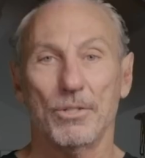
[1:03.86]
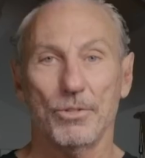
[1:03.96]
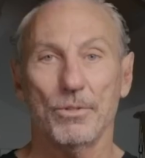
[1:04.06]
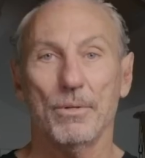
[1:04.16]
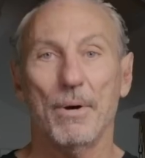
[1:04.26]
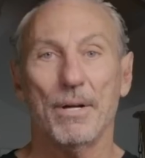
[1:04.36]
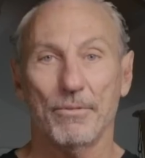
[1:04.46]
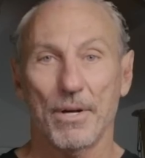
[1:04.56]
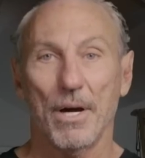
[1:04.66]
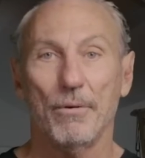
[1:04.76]
a certain amount
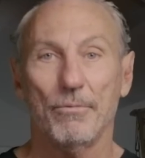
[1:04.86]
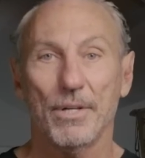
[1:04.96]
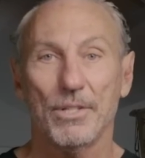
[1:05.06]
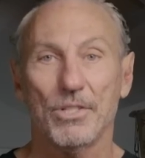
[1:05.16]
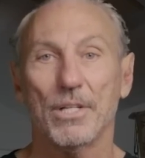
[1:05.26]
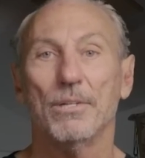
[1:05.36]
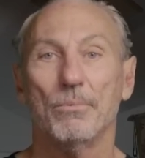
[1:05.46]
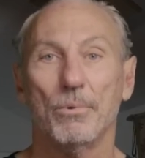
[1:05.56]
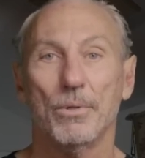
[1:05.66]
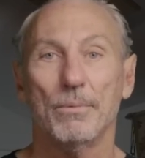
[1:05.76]
of coverage in
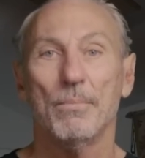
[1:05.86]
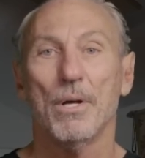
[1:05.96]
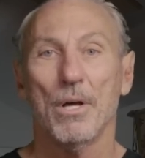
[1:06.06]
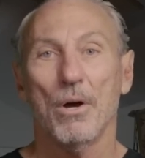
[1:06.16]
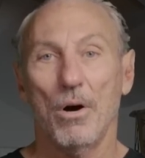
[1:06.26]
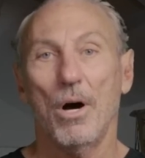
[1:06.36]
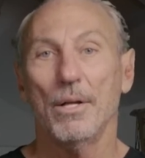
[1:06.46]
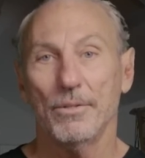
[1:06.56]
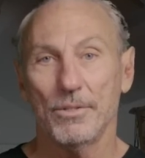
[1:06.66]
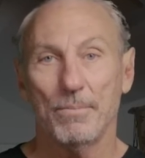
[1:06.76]
the room
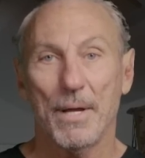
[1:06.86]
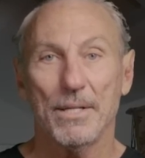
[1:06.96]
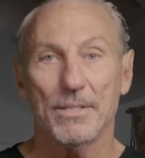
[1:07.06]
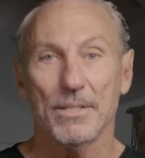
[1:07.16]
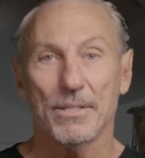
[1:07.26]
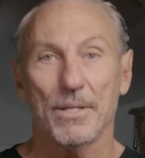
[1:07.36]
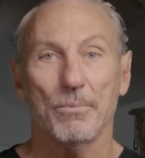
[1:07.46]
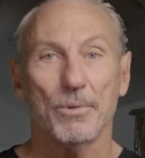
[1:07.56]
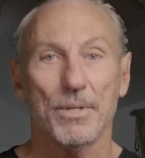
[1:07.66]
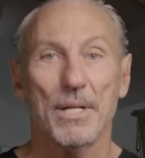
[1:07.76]
on the spaces that
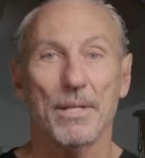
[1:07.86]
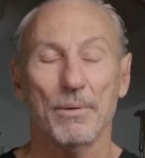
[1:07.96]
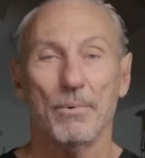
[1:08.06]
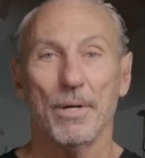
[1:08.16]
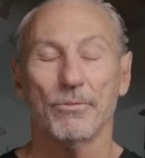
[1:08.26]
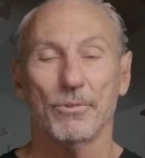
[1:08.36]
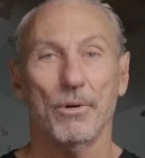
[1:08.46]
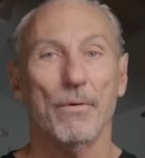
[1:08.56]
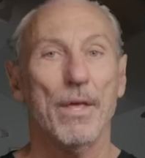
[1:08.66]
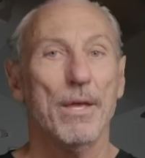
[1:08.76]
we're dealing with.
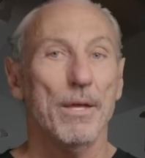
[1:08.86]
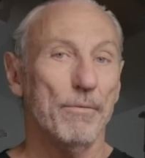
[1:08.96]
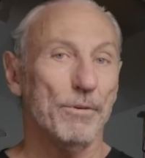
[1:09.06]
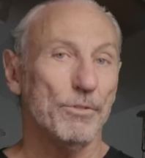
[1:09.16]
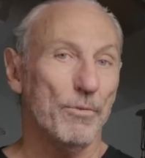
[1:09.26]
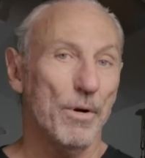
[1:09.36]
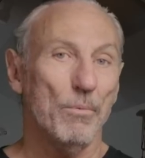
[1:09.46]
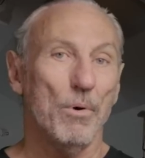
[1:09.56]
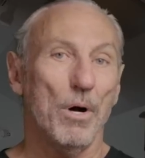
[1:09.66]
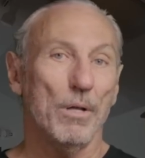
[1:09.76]
So if it's
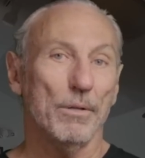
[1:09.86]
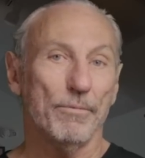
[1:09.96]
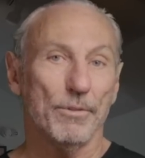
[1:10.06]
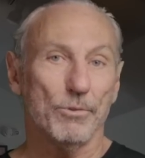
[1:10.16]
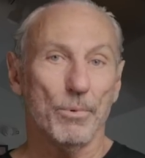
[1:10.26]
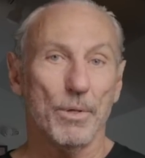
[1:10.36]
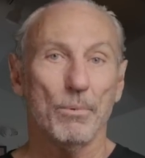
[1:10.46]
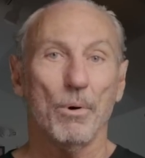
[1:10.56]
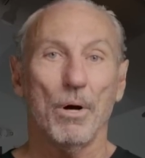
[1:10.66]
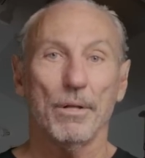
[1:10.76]
front wall, if it's
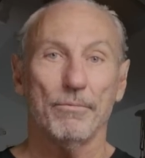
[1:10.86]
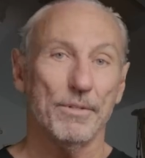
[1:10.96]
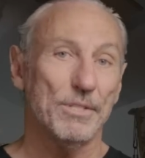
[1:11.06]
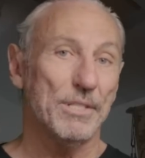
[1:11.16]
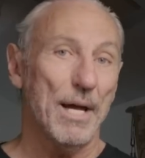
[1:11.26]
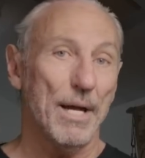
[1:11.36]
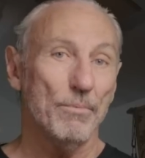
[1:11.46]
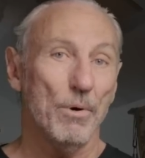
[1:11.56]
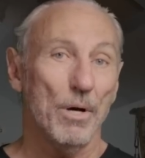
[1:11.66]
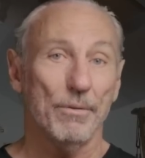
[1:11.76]
rear wall, if it's side
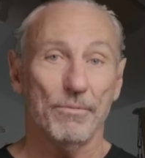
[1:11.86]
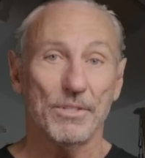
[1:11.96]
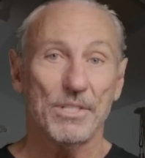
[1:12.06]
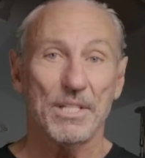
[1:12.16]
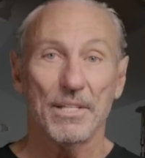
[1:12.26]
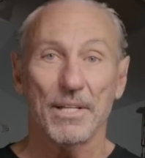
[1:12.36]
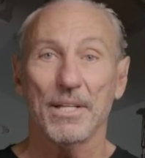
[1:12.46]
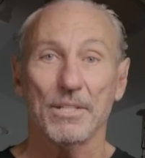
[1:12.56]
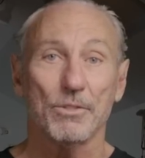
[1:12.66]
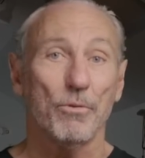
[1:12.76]
wall, if it's
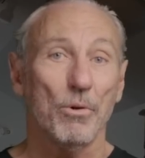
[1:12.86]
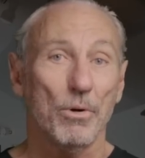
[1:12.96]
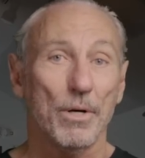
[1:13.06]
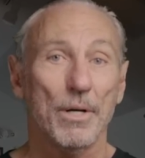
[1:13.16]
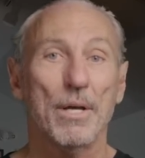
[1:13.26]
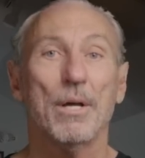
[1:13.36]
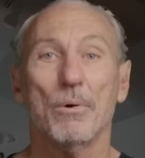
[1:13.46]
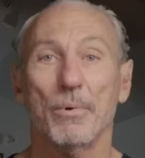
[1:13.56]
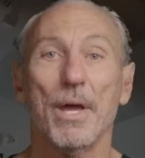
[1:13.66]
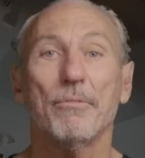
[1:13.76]
ceiling, it's floor,
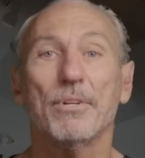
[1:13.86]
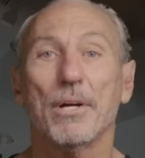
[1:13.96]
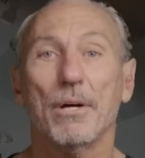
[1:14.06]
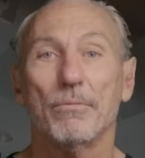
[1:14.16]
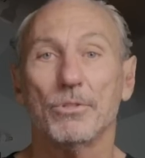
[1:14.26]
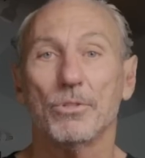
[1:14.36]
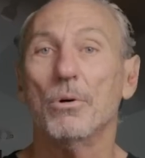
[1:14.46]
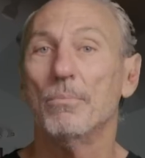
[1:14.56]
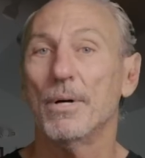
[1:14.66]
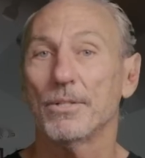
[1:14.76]
we have to cover
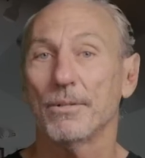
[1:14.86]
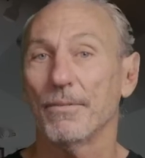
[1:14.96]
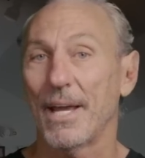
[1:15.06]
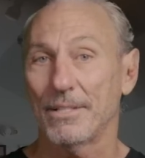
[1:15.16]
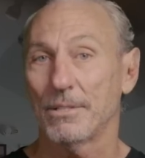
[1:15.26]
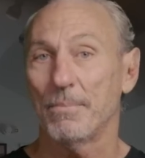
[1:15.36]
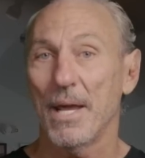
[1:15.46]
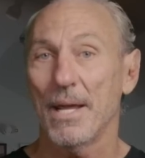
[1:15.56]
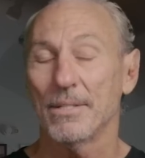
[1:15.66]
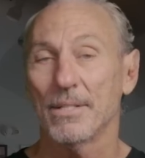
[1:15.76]
so much of that
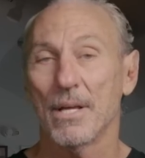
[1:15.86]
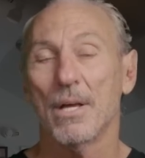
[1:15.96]
space